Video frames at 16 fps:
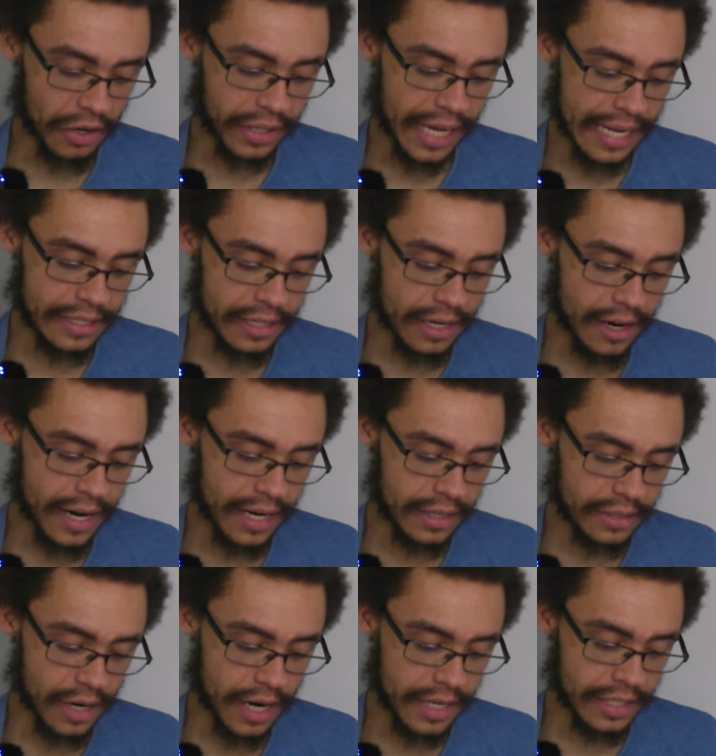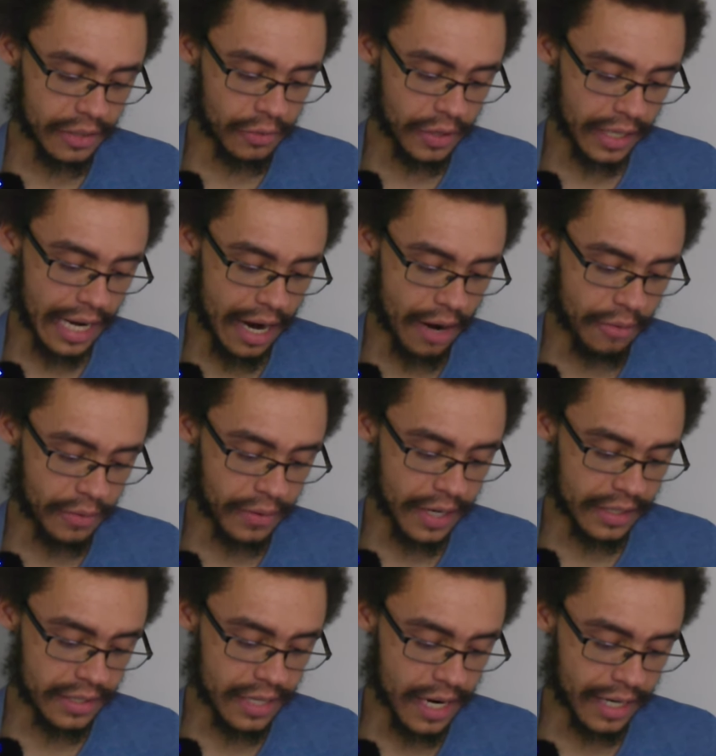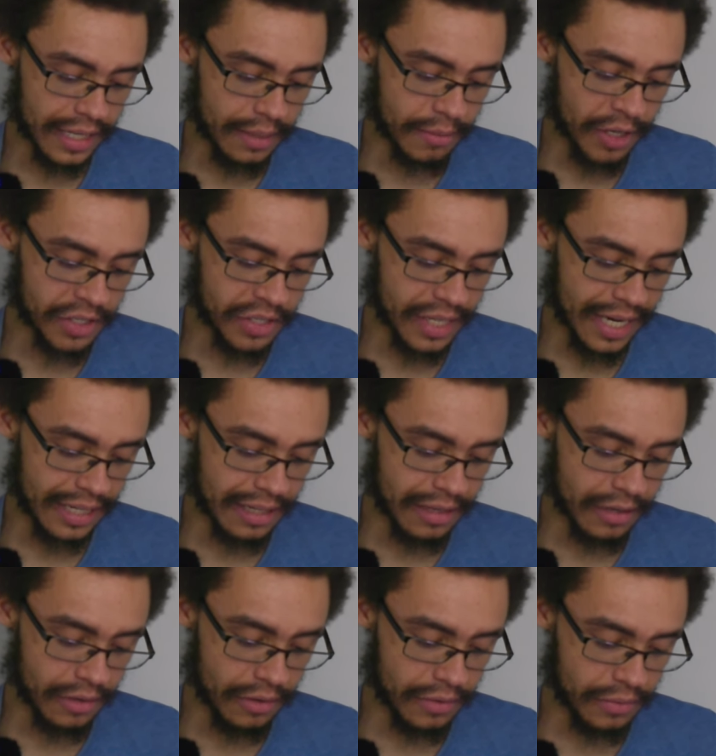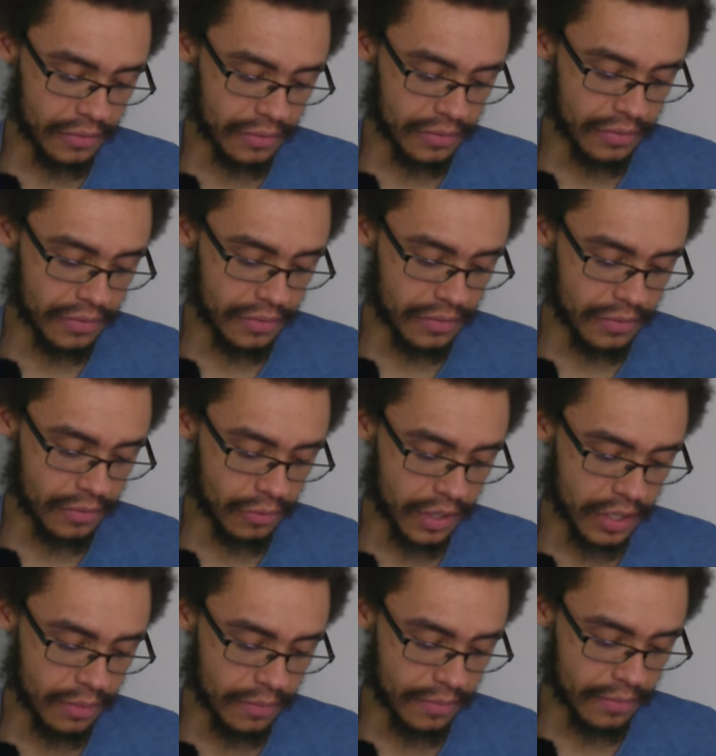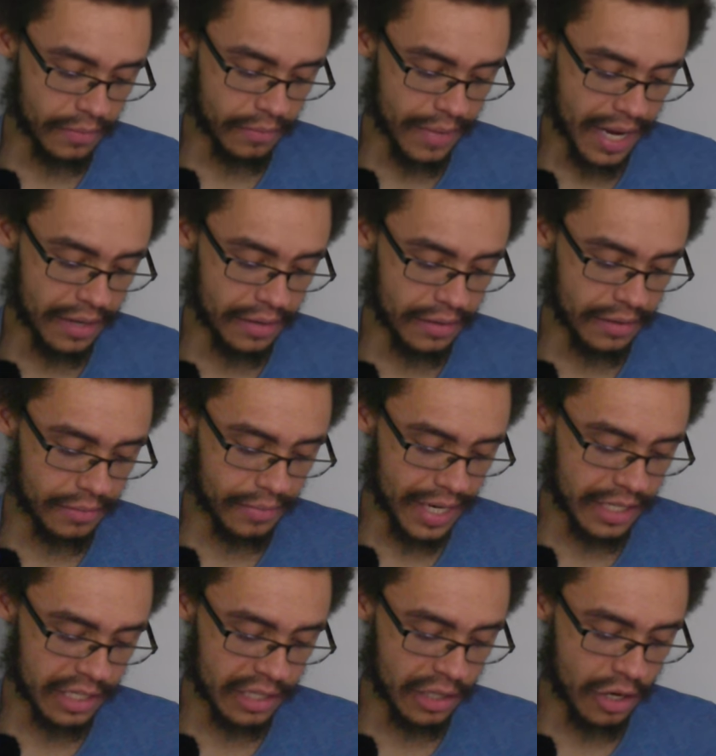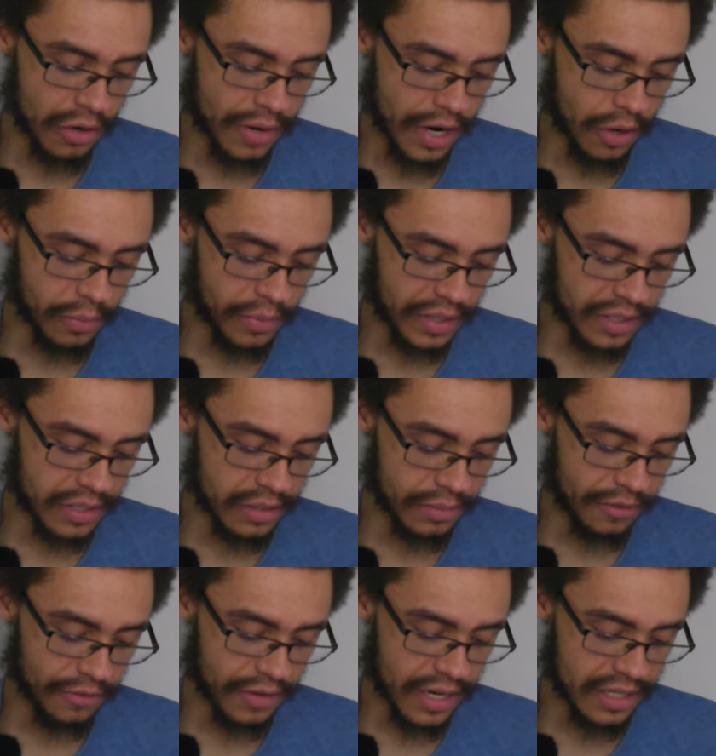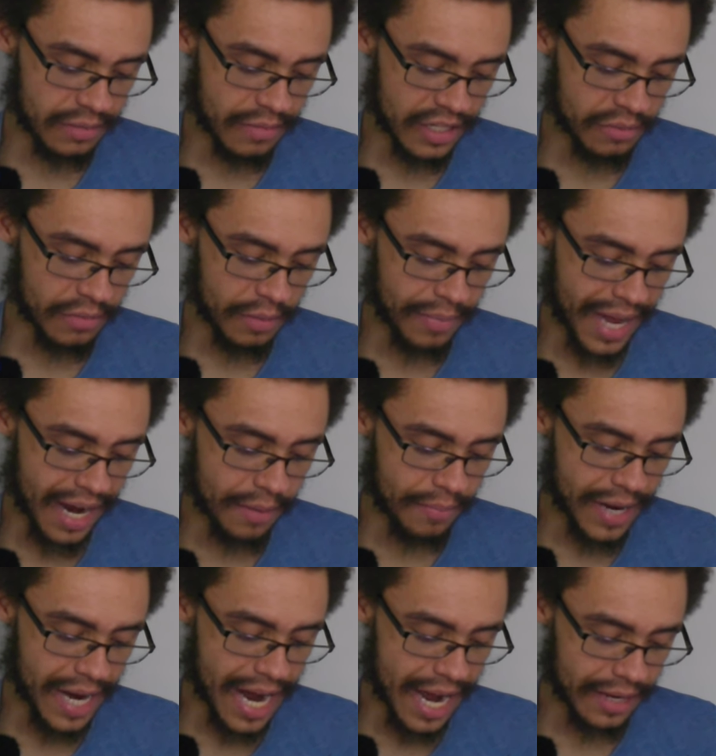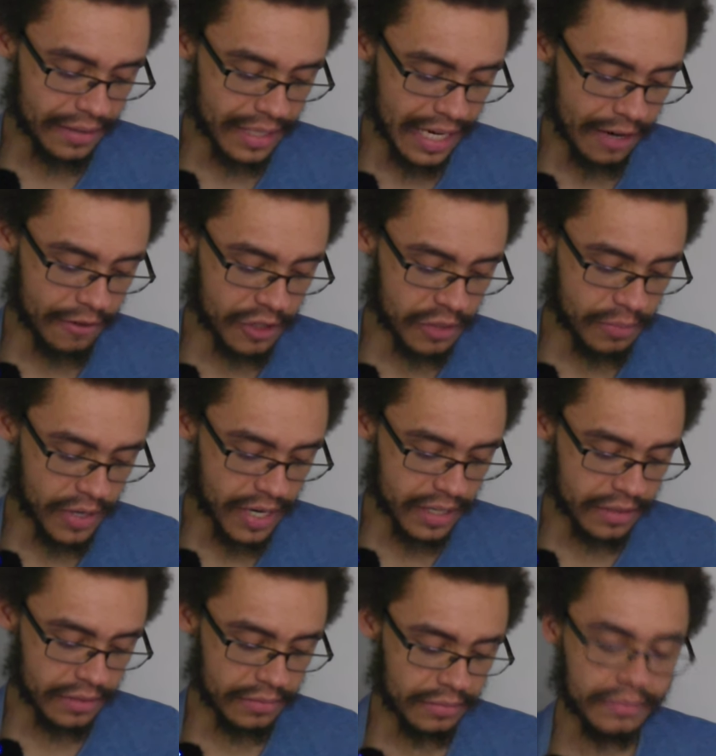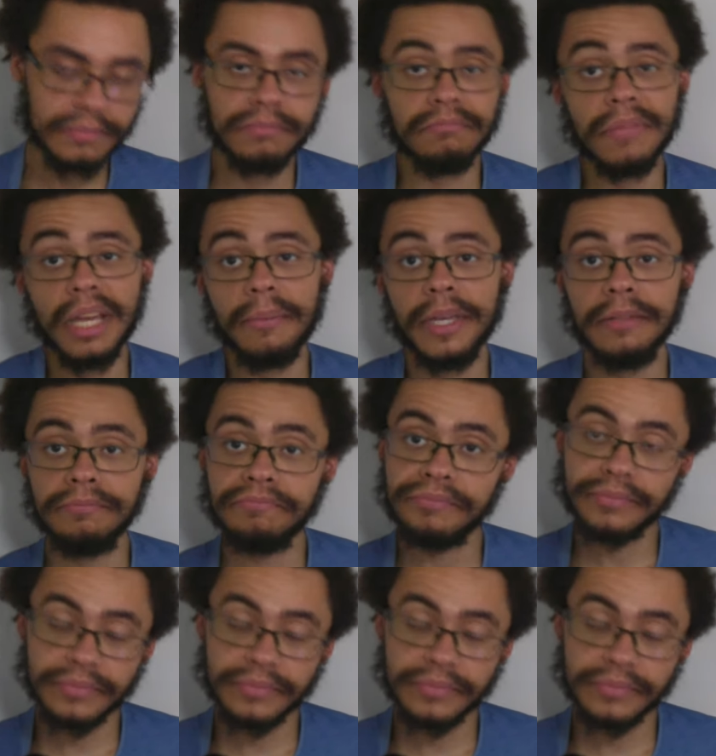okay, sorry, sorry it didn't work out. We were not talking that much and I didn't know what you meant by slow. I hope we can still be friends. Message me back, bye. Then I respond, maybe.